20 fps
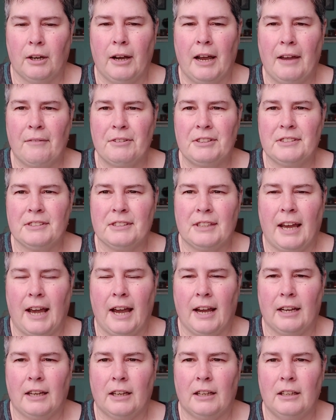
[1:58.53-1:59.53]
I have a
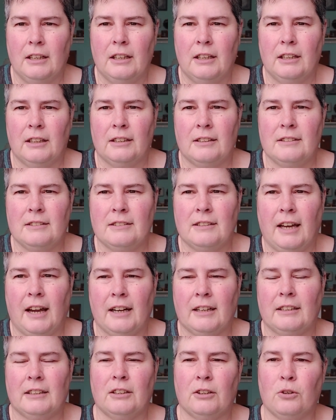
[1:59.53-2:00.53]
stack it's
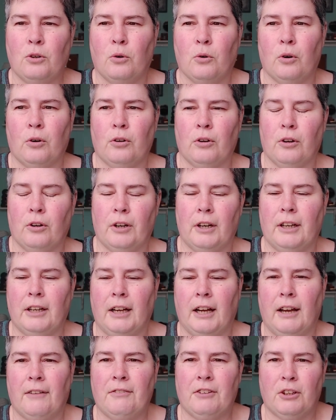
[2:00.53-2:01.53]
stacked in a corner and I
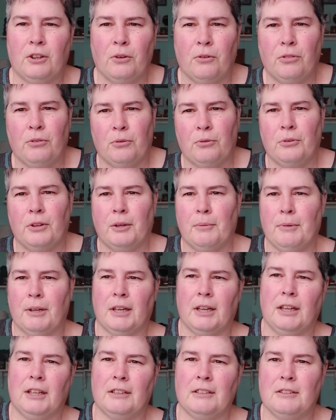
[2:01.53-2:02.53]
have to go through them
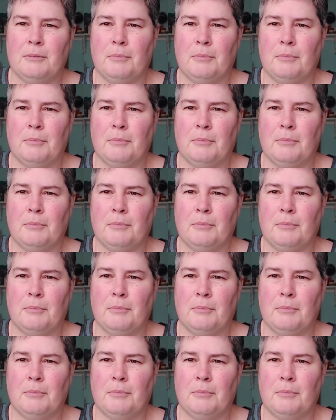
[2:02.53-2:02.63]
again to